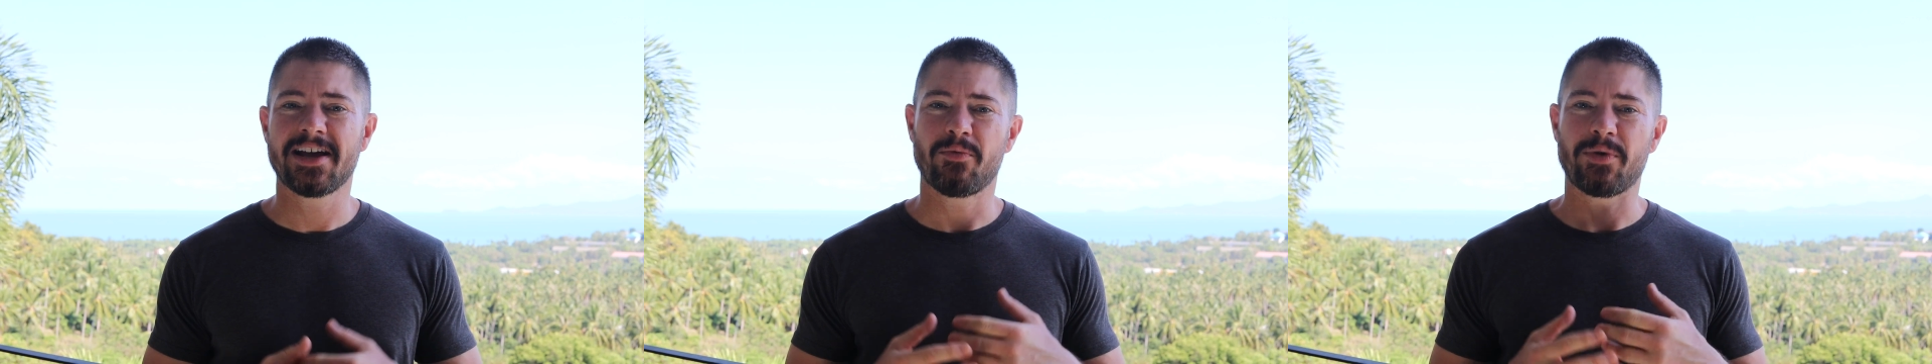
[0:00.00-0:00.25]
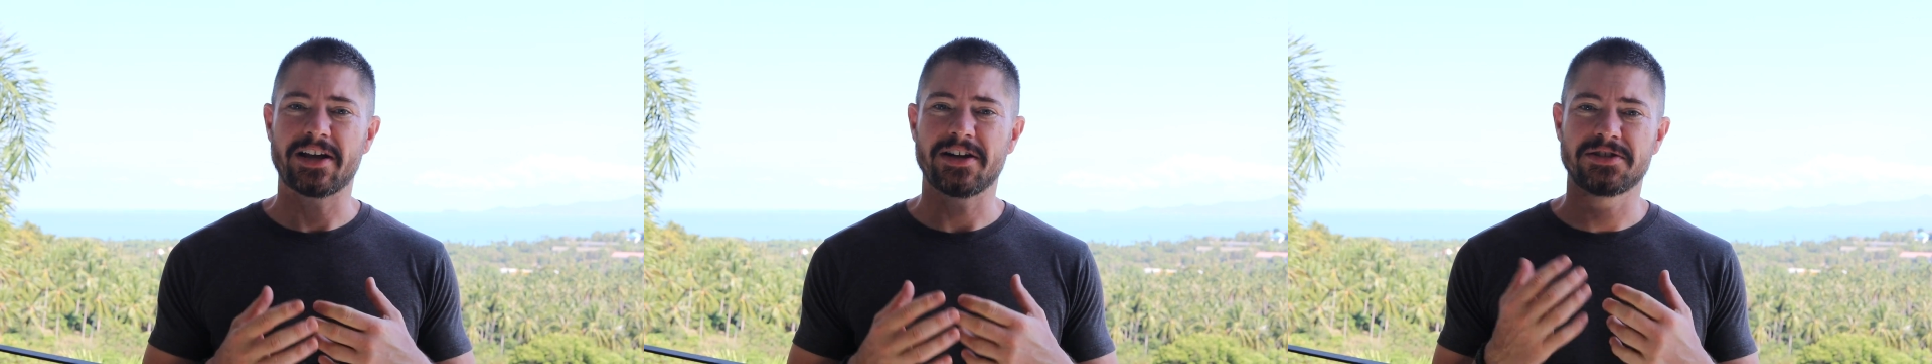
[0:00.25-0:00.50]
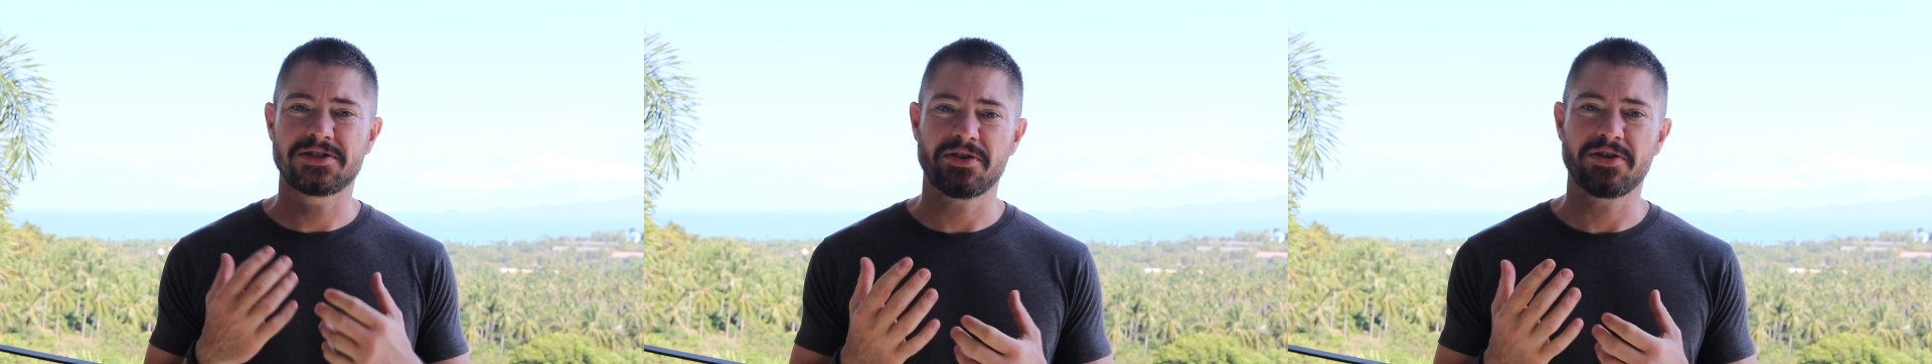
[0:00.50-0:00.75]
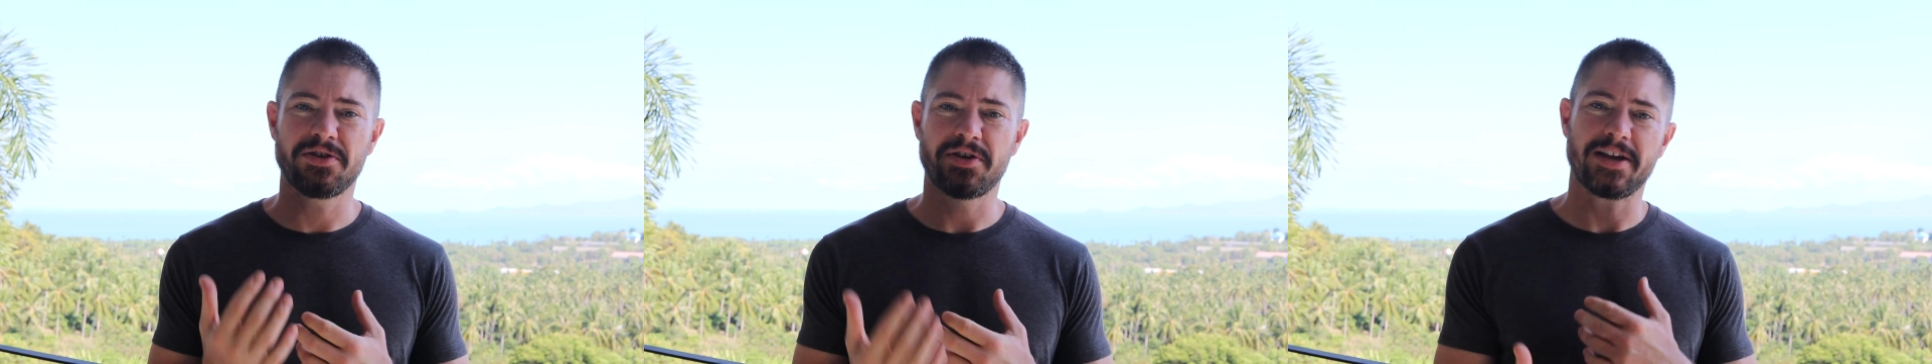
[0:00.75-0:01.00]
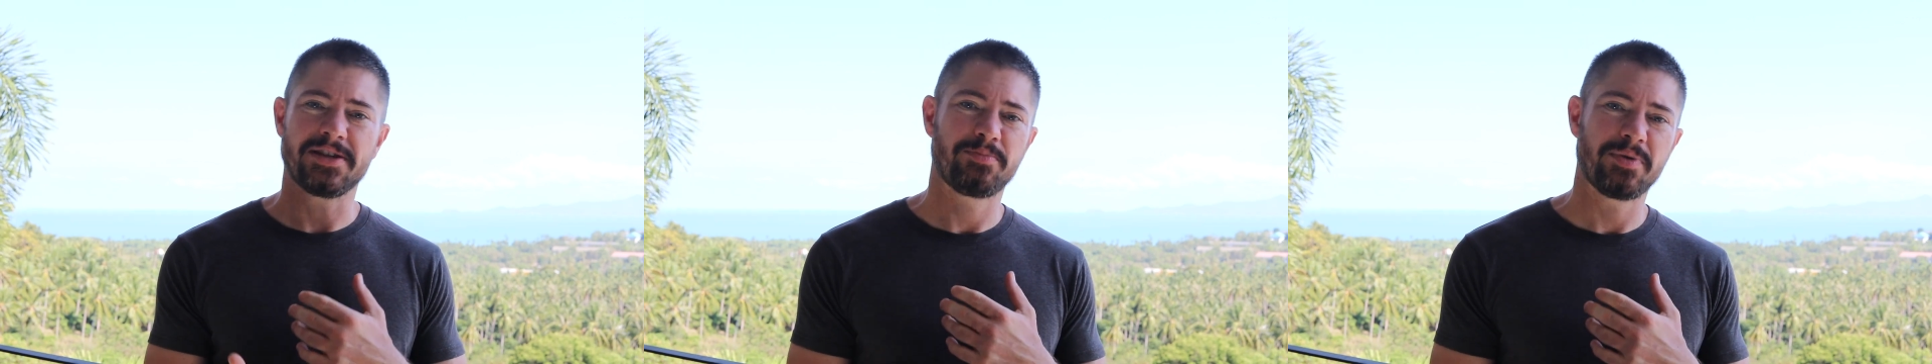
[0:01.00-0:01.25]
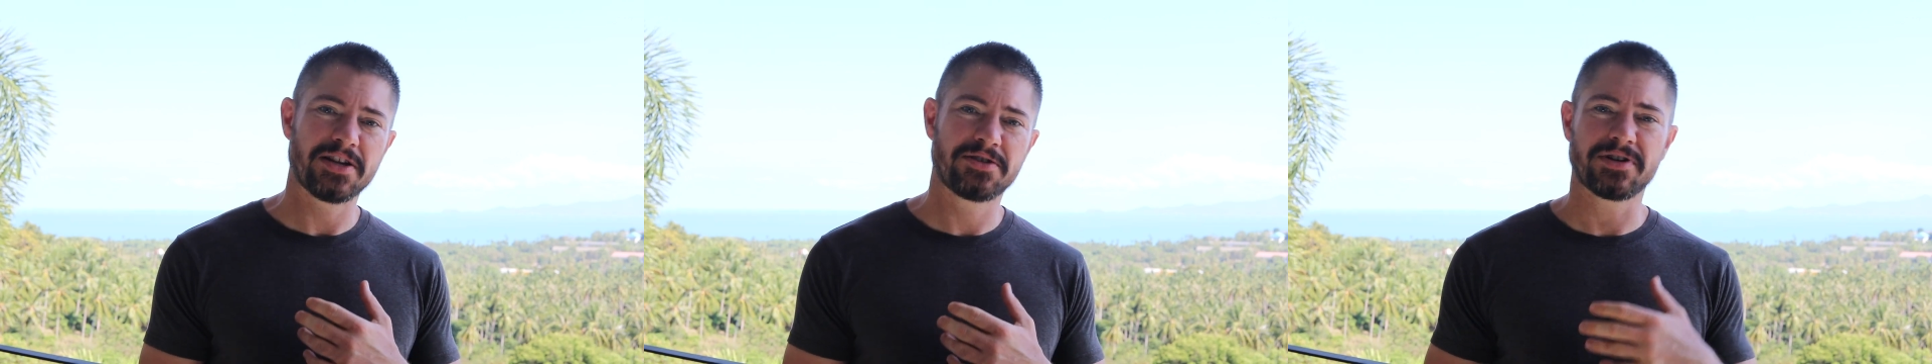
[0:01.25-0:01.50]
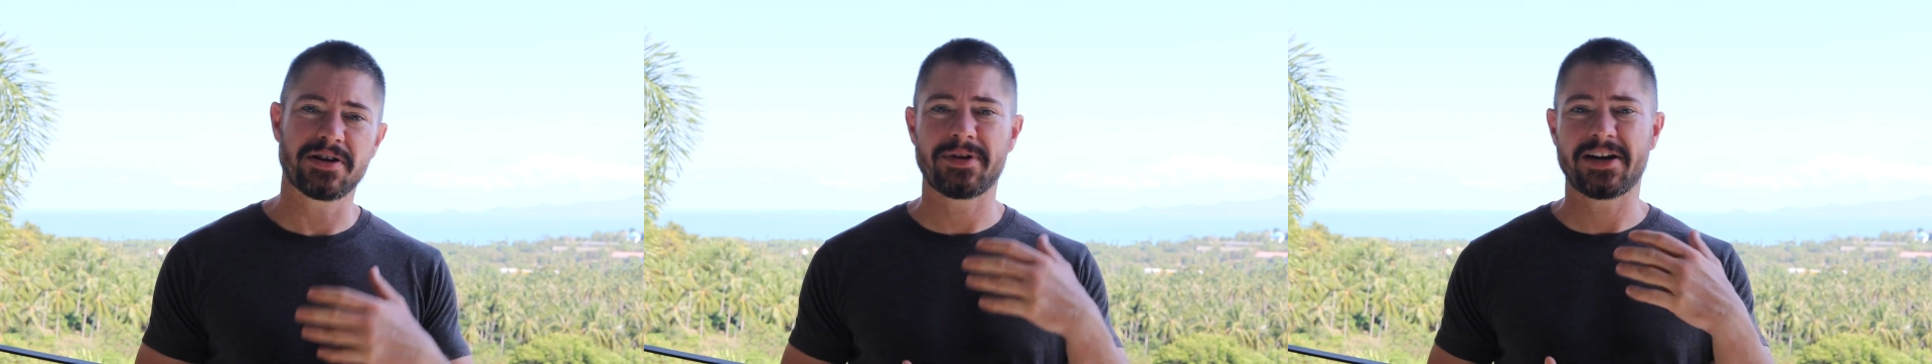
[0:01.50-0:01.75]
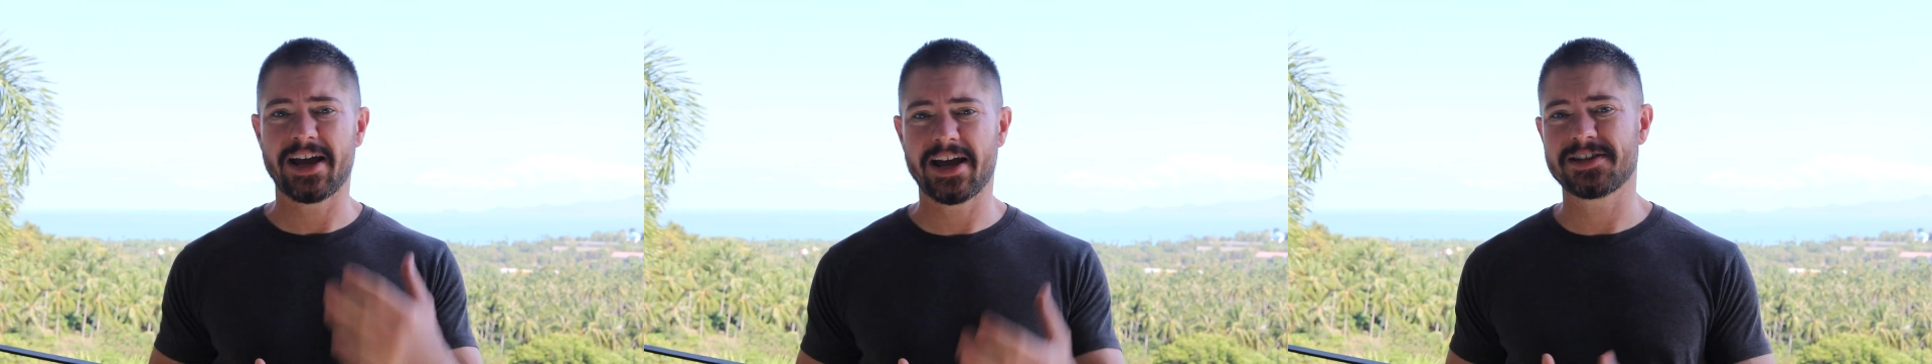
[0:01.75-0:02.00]
We're going to show you his beard trim
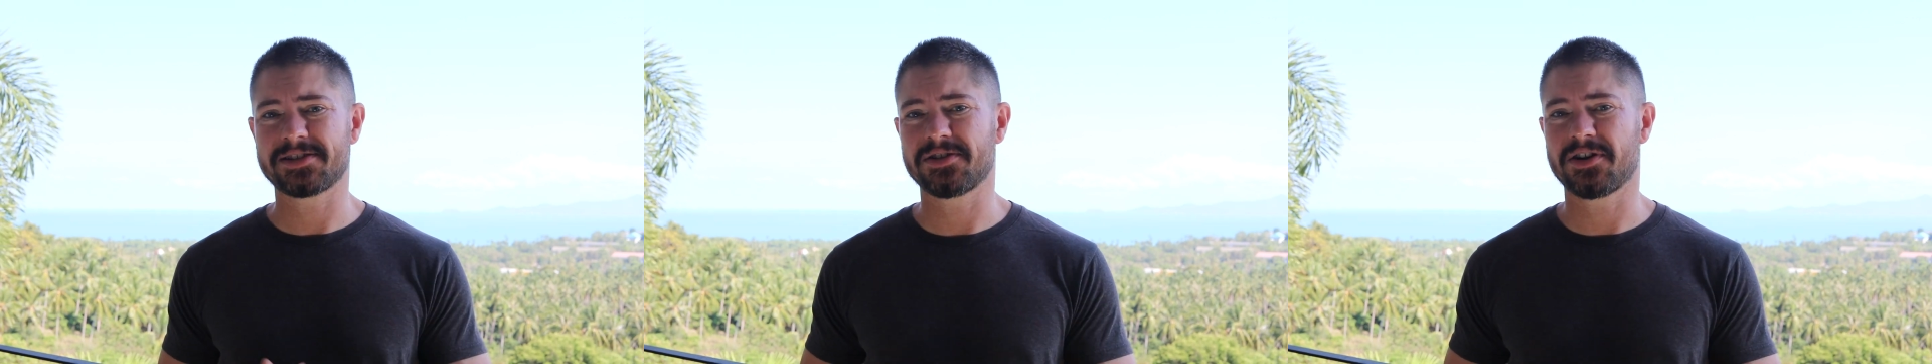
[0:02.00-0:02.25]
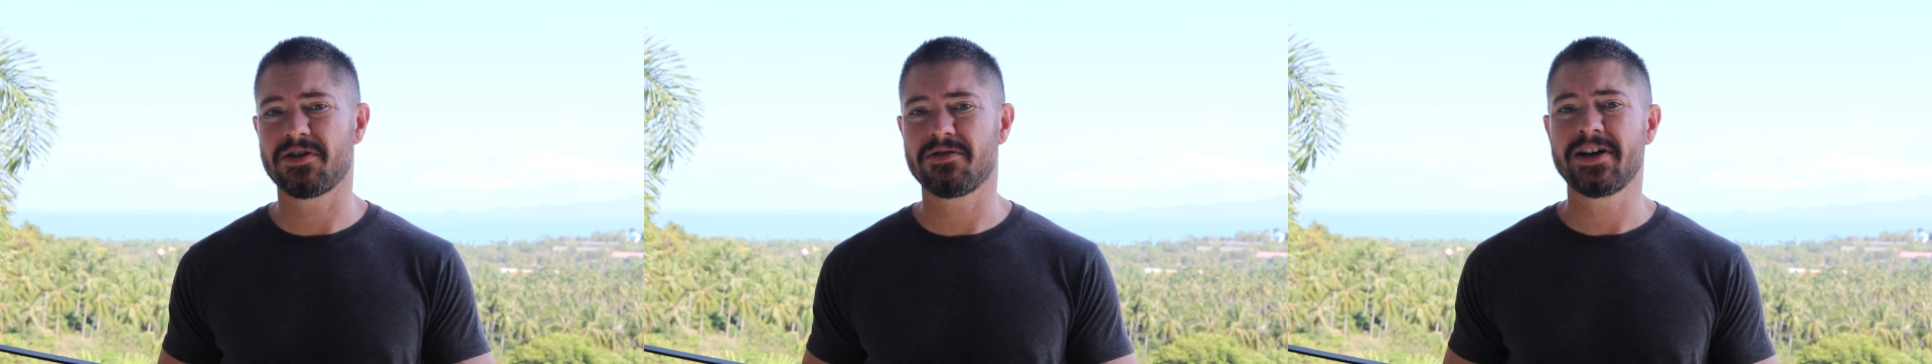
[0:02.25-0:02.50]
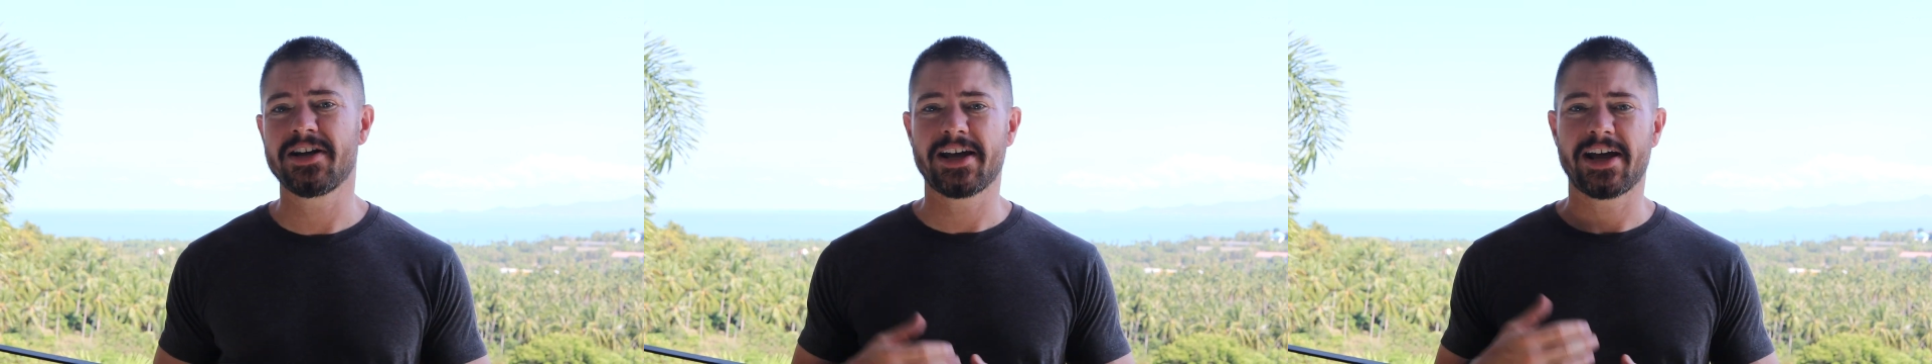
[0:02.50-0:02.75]
and hairstyle